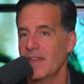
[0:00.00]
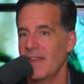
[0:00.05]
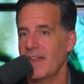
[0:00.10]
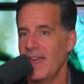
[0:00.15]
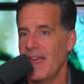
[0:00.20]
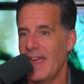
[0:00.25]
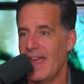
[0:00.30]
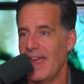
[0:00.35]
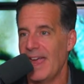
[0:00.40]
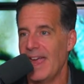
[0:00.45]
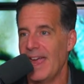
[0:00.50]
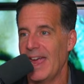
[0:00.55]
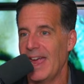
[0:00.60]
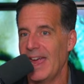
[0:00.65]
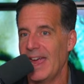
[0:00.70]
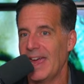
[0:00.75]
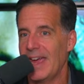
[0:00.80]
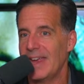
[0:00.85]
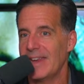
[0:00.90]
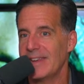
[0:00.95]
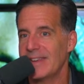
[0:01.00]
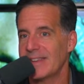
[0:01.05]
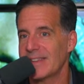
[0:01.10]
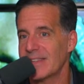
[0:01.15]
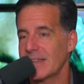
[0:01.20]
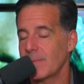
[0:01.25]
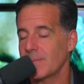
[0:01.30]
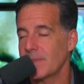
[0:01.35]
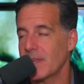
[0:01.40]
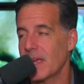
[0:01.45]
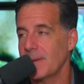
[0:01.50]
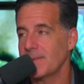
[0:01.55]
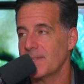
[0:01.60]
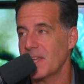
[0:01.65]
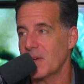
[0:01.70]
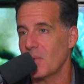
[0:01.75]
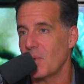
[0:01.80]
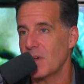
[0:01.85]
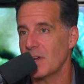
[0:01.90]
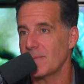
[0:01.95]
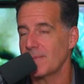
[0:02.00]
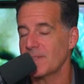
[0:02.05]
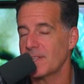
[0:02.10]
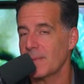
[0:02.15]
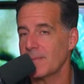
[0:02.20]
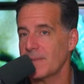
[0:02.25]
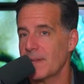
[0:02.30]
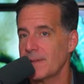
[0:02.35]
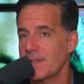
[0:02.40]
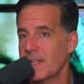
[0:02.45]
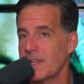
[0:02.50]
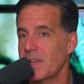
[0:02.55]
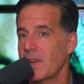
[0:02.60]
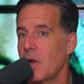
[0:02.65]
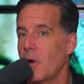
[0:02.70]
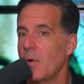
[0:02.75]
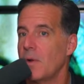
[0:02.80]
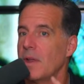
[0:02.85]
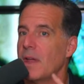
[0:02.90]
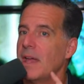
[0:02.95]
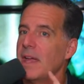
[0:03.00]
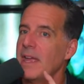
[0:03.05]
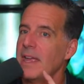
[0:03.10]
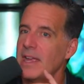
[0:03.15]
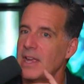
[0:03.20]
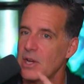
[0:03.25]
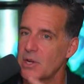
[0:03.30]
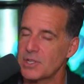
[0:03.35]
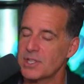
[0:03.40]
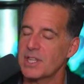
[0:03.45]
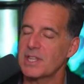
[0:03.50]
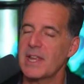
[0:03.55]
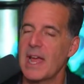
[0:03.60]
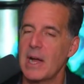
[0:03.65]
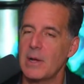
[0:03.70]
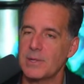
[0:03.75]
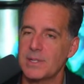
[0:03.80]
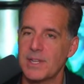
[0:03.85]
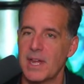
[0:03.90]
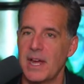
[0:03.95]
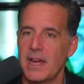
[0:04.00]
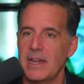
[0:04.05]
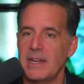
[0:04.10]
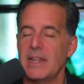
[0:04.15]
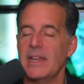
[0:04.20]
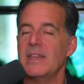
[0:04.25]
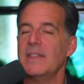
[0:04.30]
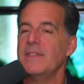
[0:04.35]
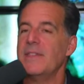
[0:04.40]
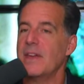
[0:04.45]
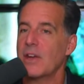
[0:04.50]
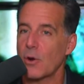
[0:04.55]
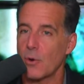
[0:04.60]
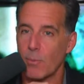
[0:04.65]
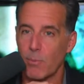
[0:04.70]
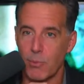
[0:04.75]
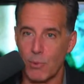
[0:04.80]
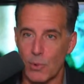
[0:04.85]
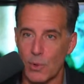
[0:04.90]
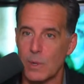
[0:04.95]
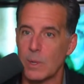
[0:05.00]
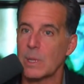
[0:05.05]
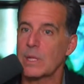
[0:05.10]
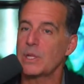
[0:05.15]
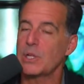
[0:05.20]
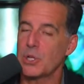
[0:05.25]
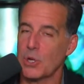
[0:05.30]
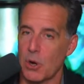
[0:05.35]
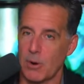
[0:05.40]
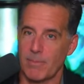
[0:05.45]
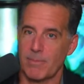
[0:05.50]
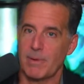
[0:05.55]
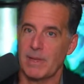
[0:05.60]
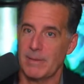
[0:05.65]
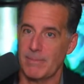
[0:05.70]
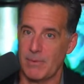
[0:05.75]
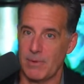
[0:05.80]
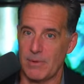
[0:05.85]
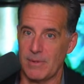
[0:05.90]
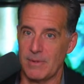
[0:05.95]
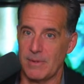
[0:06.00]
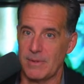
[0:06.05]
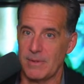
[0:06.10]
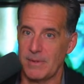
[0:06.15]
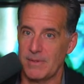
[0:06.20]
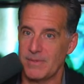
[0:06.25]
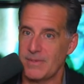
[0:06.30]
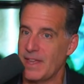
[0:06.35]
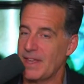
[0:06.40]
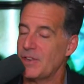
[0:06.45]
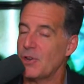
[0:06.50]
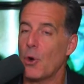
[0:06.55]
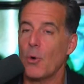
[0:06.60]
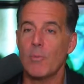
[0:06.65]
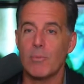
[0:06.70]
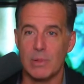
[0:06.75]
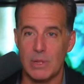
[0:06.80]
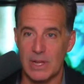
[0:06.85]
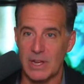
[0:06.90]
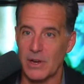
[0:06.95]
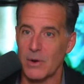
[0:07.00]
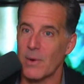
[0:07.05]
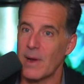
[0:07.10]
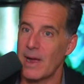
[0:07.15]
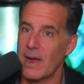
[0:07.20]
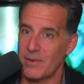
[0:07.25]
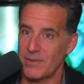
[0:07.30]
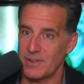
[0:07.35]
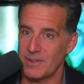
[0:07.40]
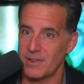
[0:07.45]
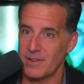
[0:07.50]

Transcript: and sometimes they want them, sometimes they don't. Here's the downside they are brutally sharp people, they don't play around.